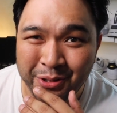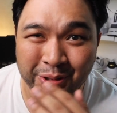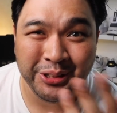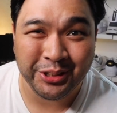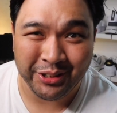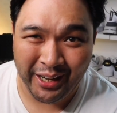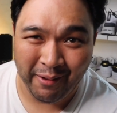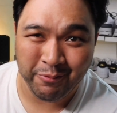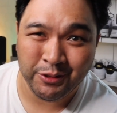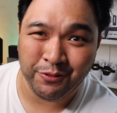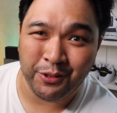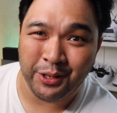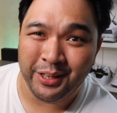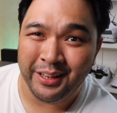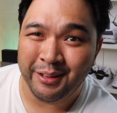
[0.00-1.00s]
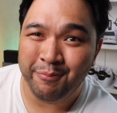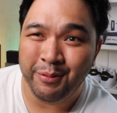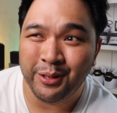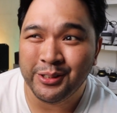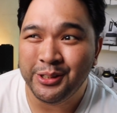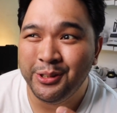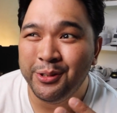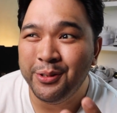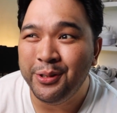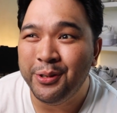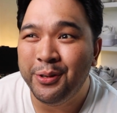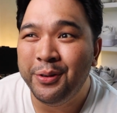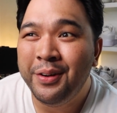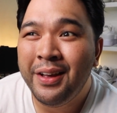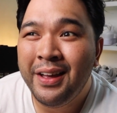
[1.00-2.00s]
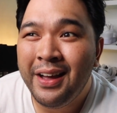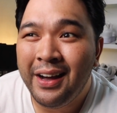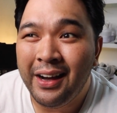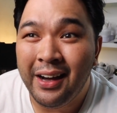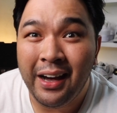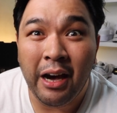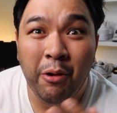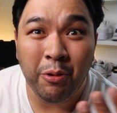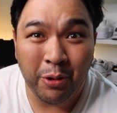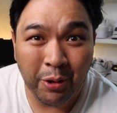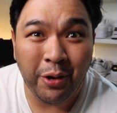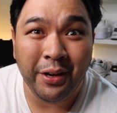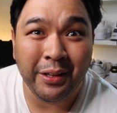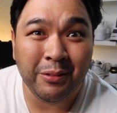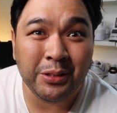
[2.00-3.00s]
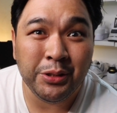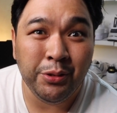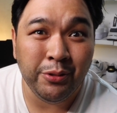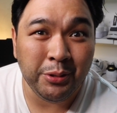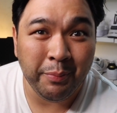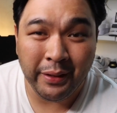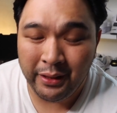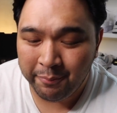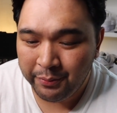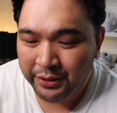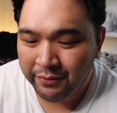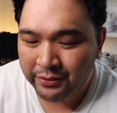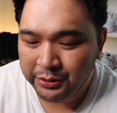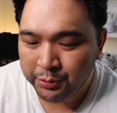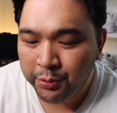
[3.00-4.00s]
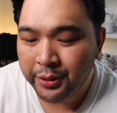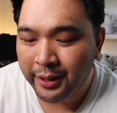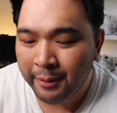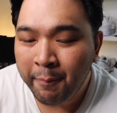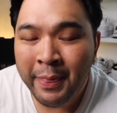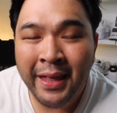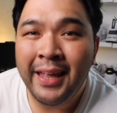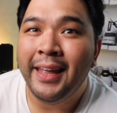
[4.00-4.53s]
new straps for them because you don't know how long it was used by the previous owner.